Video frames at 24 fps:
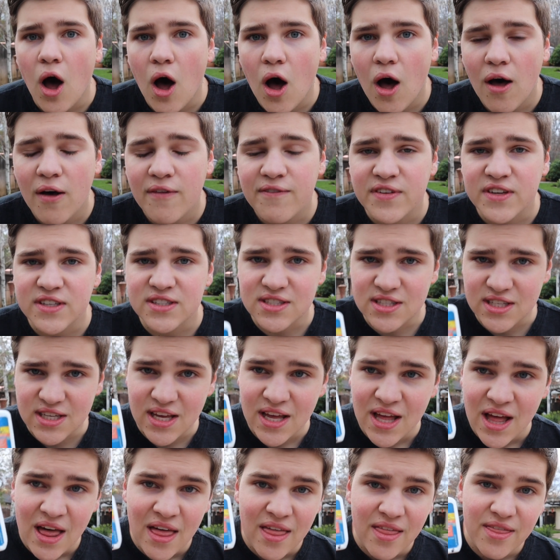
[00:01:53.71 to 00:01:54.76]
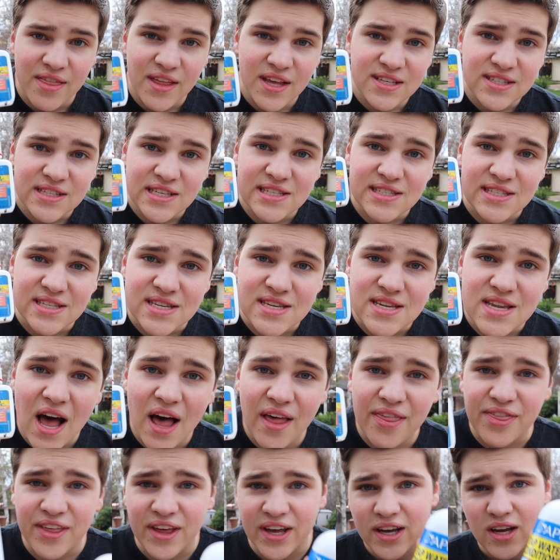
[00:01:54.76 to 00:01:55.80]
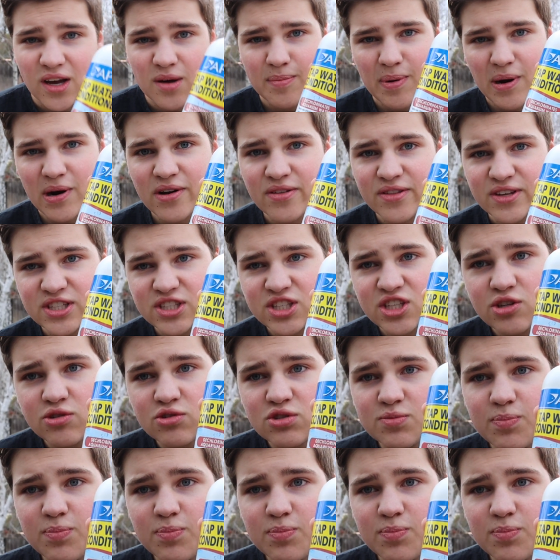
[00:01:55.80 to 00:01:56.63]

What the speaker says: Obviously, this is nothing compared to this huge